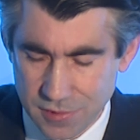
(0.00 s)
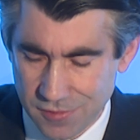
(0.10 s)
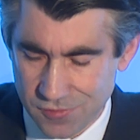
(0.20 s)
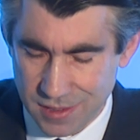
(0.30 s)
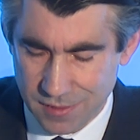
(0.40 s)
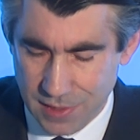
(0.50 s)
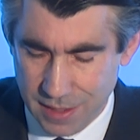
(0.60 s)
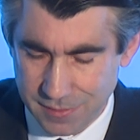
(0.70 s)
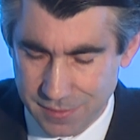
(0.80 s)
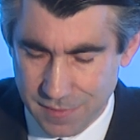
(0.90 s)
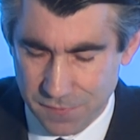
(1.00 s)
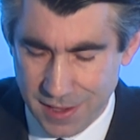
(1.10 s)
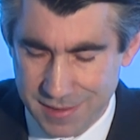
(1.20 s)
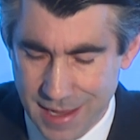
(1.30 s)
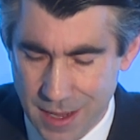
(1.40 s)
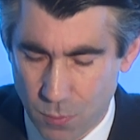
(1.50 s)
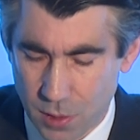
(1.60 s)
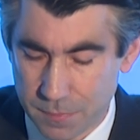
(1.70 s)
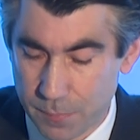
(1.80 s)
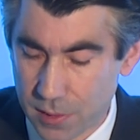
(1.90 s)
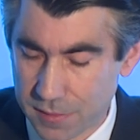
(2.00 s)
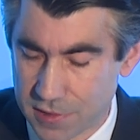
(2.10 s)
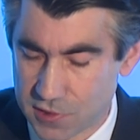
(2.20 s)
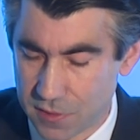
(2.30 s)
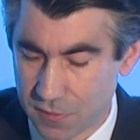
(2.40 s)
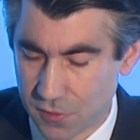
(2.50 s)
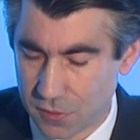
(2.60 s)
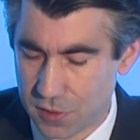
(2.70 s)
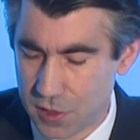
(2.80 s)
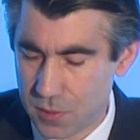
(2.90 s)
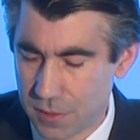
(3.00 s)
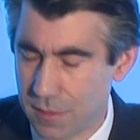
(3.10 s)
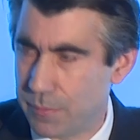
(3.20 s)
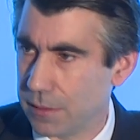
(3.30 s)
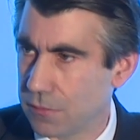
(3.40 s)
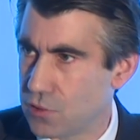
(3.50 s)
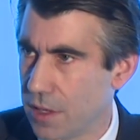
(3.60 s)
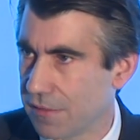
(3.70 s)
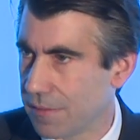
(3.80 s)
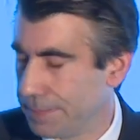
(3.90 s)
streets of London to find out what politicians could do to build trust.